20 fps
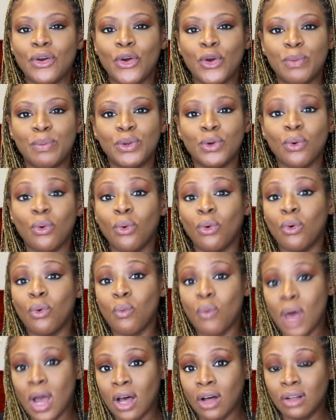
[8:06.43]
Hope you're
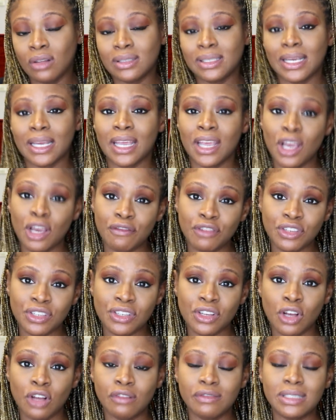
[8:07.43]
all well. Take care of
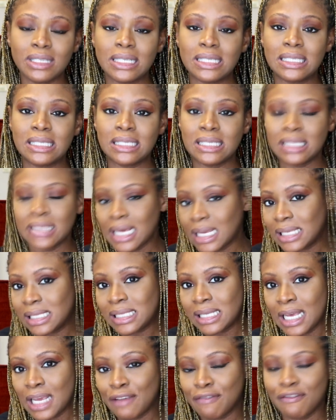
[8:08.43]
yourselves. Stay
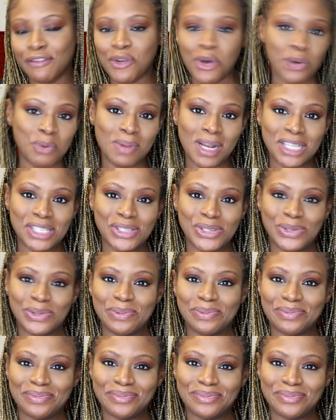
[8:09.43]
safe. God bless you.